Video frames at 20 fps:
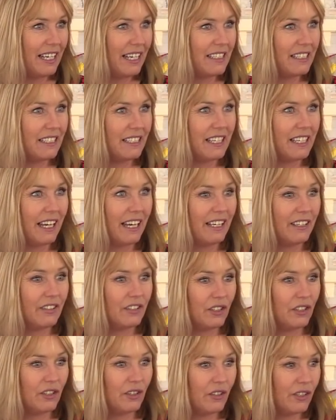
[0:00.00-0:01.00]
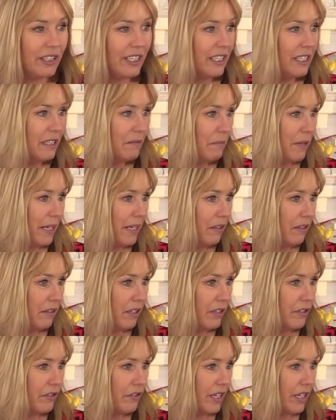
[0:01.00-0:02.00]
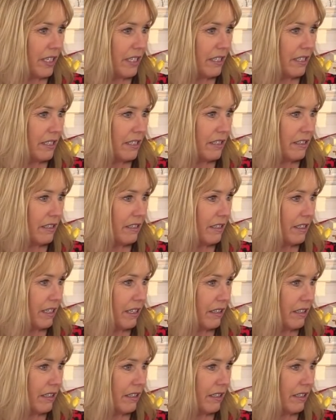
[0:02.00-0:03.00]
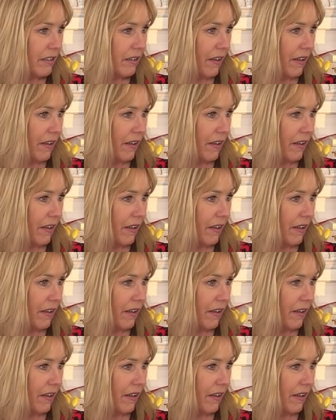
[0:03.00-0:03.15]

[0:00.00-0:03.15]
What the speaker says: hasn't had your email addresses that